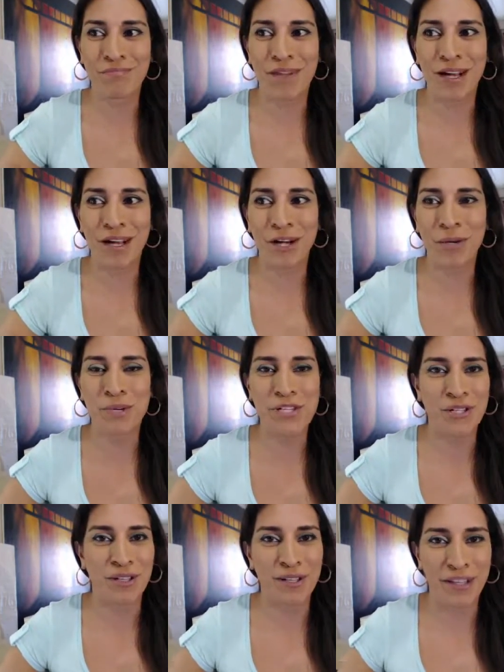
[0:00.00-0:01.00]
a
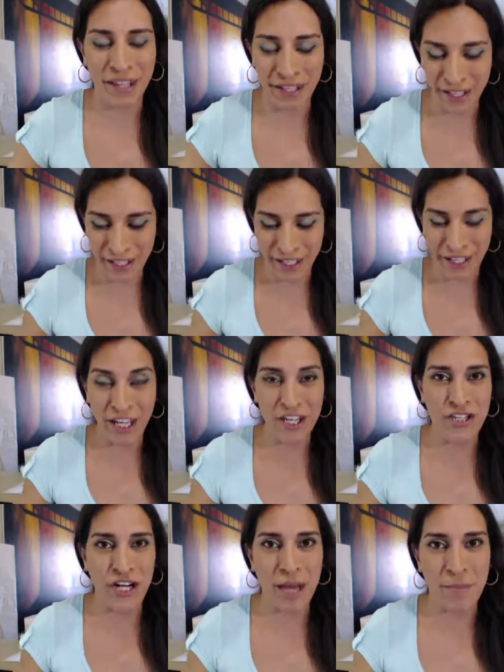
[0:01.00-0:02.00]
commercial that
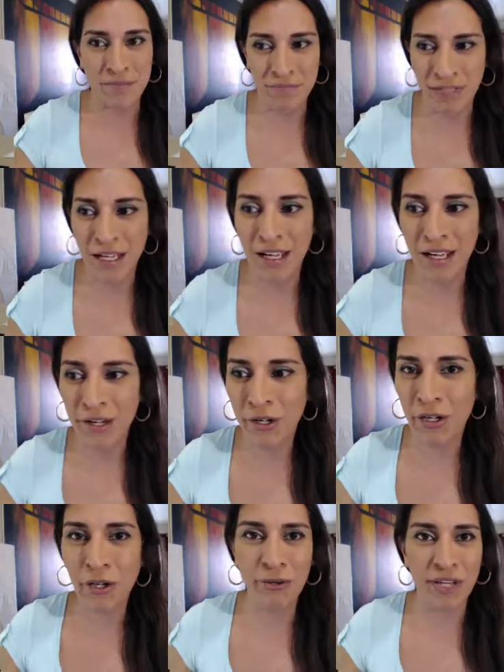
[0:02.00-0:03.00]
H and M
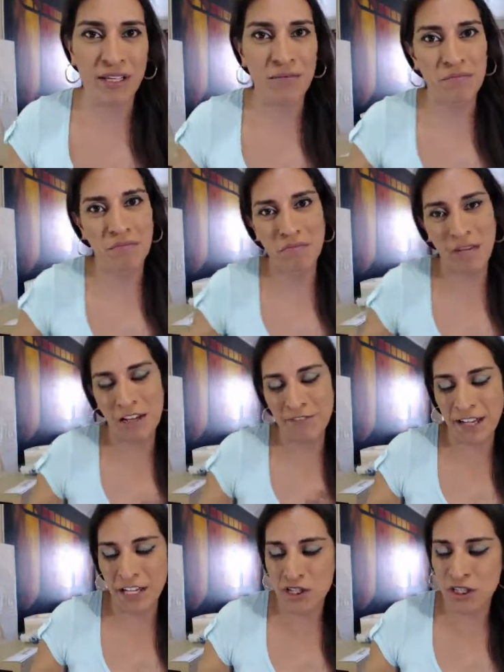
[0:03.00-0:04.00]
clothing
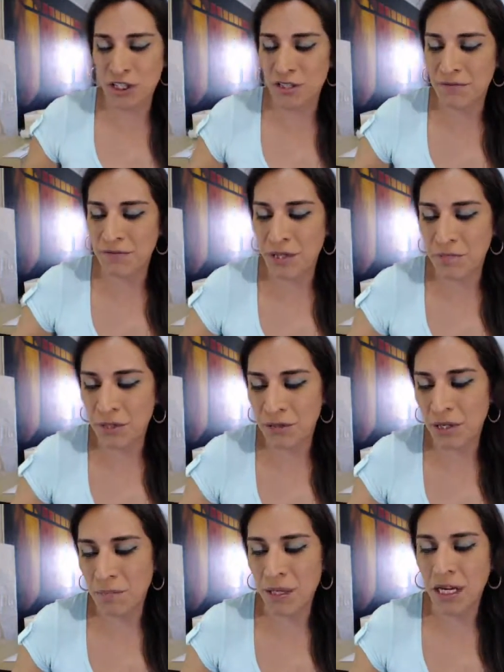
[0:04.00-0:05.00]
manufacturer from
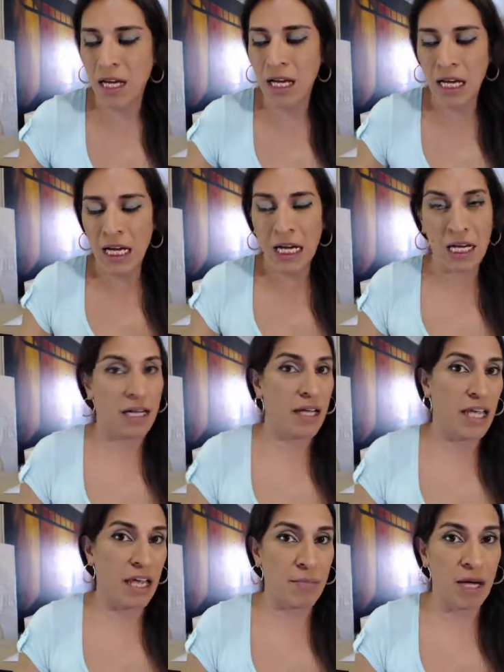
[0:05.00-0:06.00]
Europe uh,
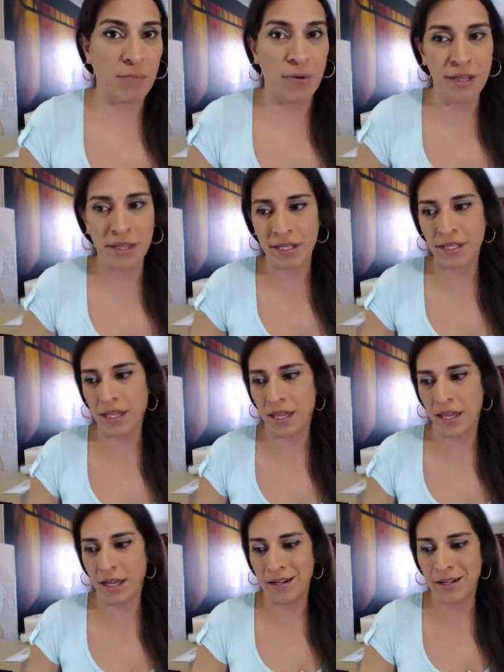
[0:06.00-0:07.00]
came up with,
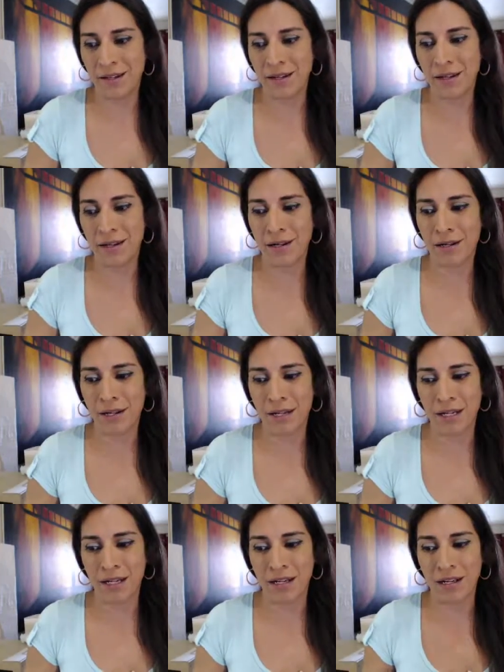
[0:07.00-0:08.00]
and
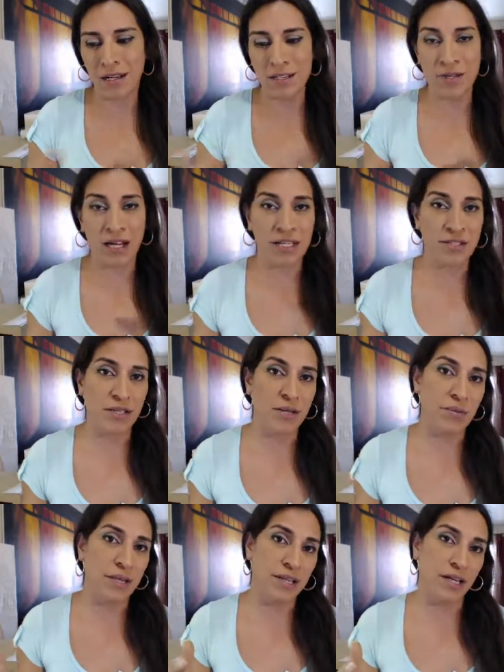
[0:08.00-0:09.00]
uh, and also has to
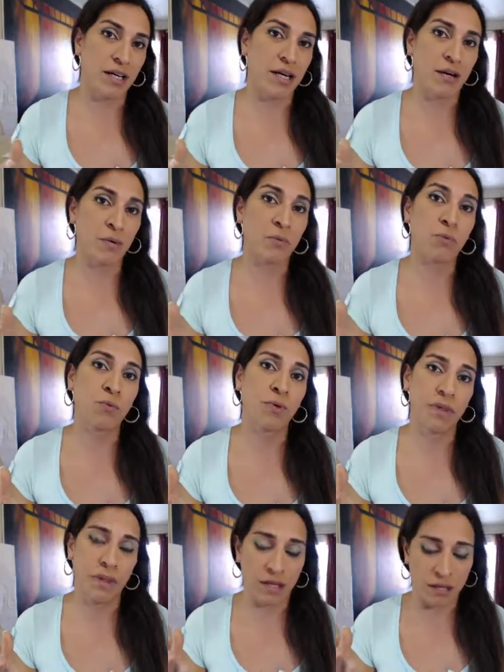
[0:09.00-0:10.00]
do with uh,
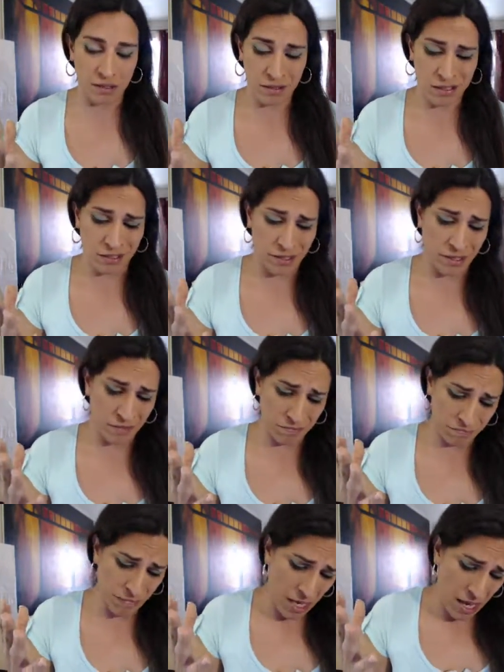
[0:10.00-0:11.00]
a
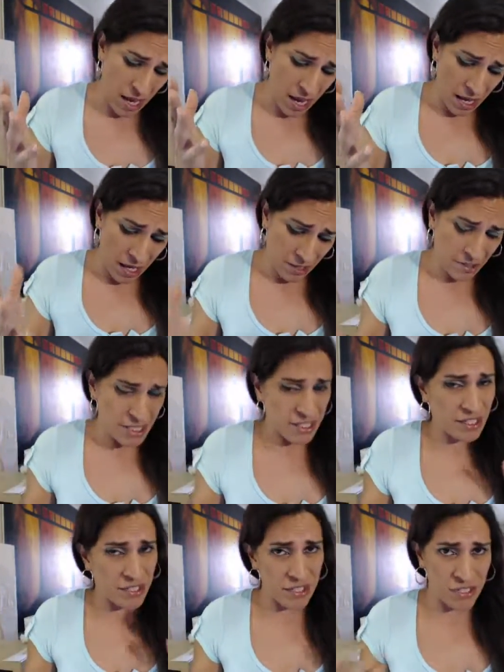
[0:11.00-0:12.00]

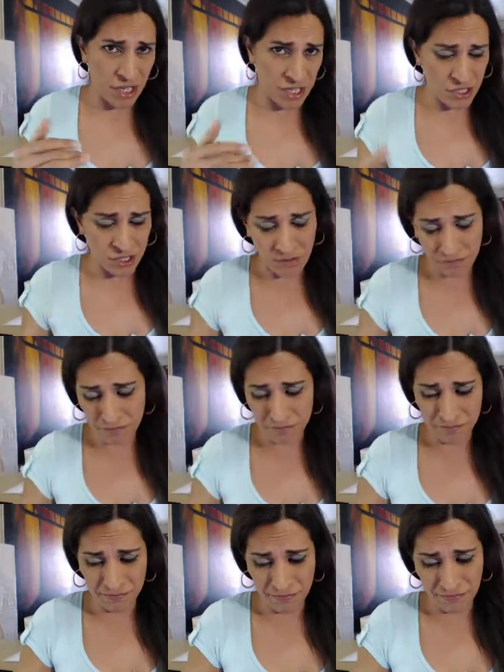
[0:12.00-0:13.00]
Christian association
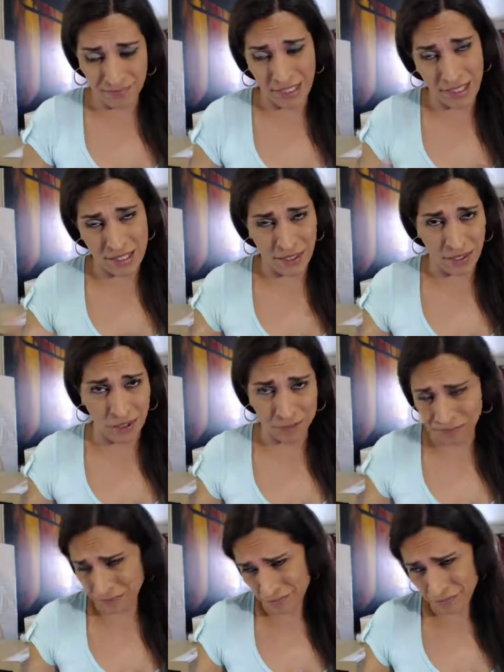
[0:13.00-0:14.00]
that is
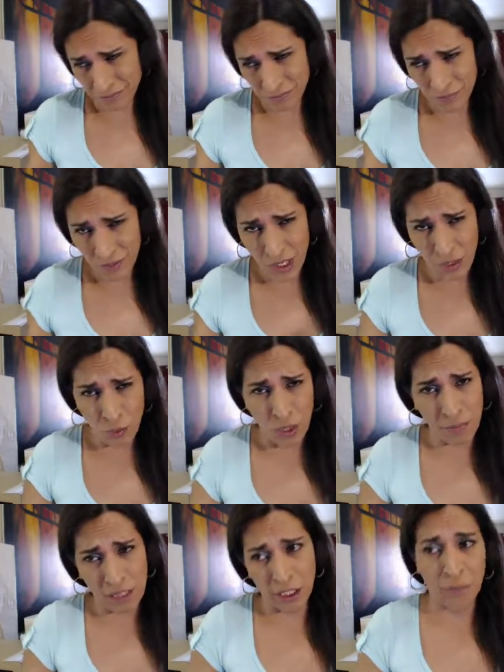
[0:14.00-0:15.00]
called
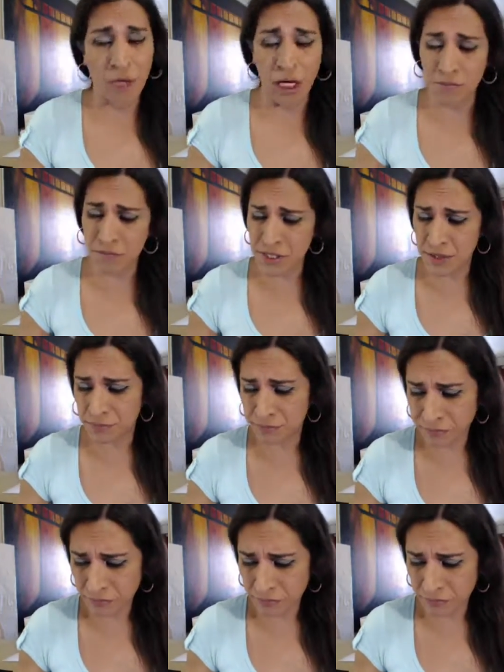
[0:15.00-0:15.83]
One Million Moms,